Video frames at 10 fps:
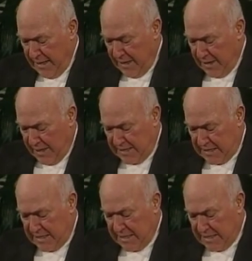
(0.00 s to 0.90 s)

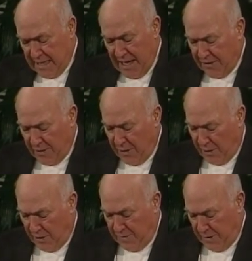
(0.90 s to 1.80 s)
Thus saith the
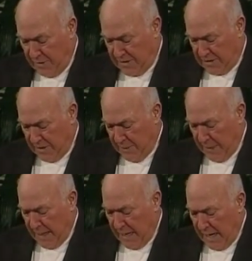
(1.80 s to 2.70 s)
Lord of hosts,
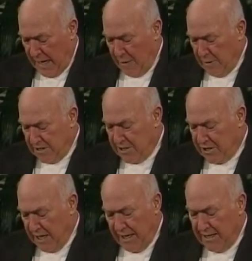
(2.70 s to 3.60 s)
I was
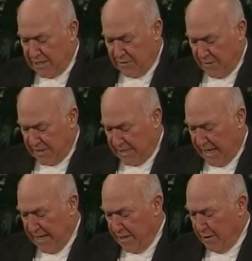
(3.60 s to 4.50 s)
jealous for
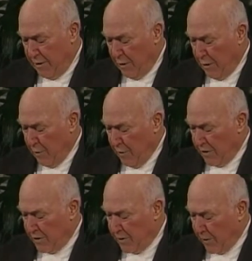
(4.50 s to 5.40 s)
Zion
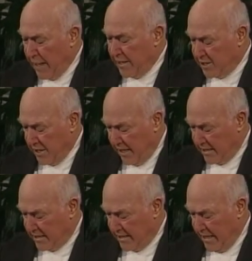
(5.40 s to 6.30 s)
with great
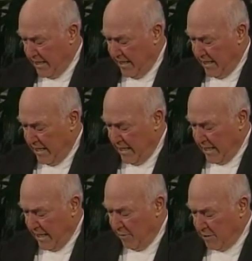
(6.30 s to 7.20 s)
jealousy,
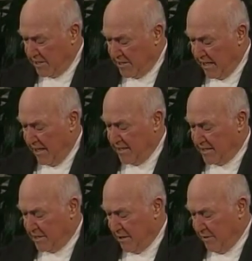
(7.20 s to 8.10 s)
and I was
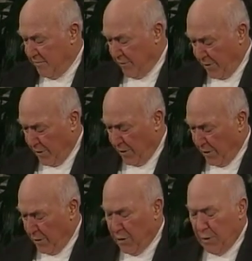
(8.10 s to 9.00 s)
jealous for
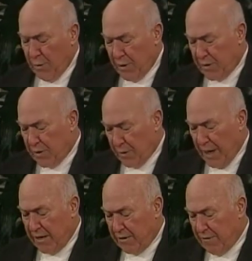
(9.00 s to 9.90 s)
her with
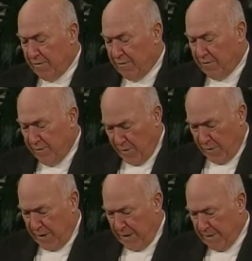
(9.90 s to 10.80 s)
great
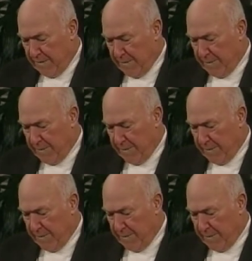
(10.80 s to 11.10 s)
fury.